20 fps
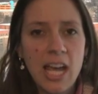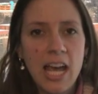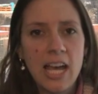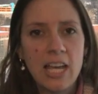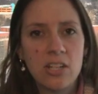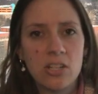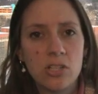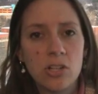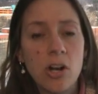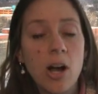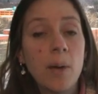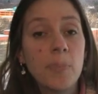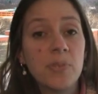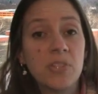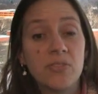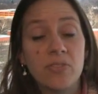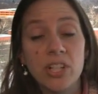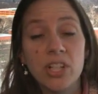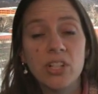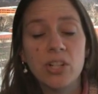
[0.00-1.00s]
and
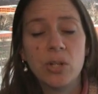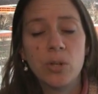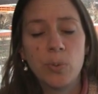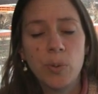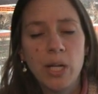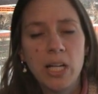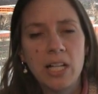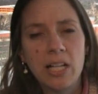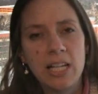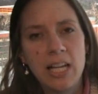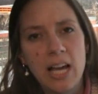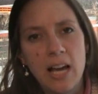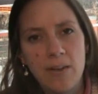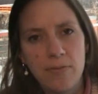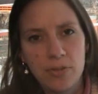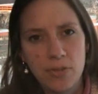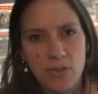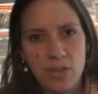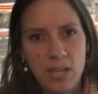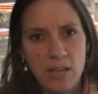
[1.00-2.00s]
drops very quickly
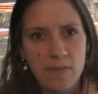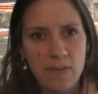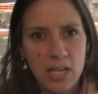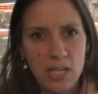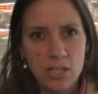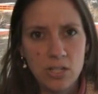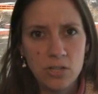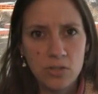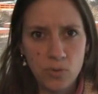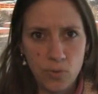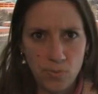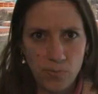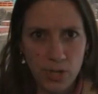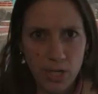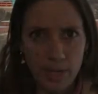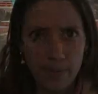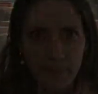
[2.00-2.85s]
after the event is over.